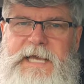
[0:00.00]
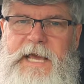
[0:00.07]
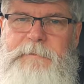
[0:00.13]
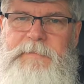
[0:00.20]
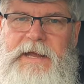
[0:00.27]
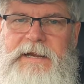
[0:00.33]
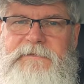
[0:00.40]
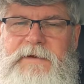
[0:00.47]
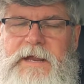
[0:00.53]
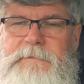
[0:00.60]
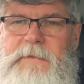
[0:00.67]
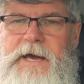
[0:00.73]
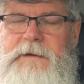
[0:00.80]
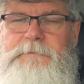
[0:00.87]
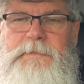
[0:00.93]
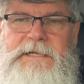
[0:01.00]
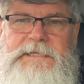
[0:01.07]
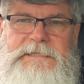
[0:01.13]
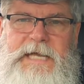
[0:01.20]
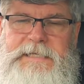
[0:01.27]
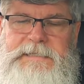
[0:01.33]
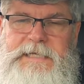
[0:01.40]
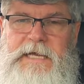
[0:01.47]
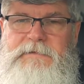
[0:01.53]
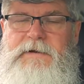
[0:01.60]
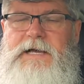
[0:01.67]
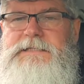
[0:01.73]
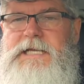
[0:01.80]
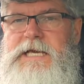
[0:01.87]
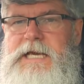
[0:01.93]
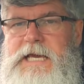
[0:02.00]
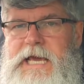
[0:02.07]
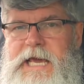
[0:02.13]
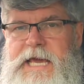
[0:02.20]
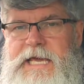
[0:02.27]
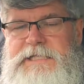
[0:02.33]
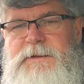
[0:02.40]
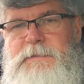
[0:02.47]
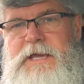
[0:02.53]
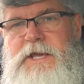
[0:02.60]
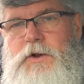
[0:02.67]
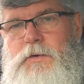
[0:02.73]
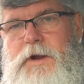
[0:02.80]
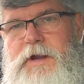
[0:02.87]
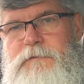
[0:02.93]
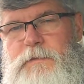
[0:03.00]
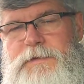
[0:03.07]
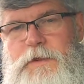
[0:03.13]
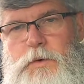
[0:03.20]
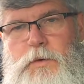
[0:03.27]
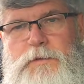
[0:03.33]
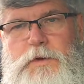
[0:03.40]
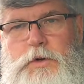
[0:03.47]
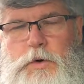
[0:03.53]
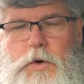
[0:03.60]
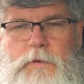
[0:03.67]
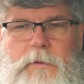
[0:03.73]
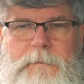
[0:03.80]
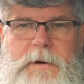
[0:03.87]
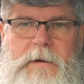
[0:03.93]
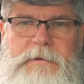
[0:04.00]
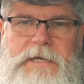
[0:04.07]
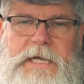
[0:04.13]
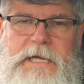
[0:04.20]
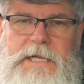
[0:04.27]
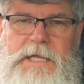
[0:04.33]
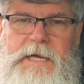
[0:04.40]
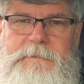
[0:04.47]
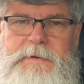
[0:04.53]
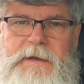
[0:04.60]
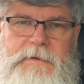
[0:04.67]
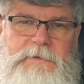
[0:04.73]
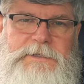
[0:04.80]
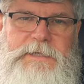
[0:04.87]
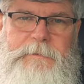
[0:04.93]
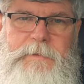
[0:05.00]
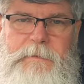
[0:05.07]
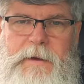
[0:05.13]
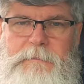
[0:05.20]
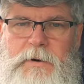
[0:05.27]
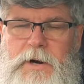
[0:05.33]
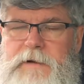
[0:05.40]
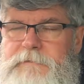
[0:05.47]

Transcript: campaign event, Mike, but it's not televised. It's a meet and greet with the Northern York Republican Club, which I'm a member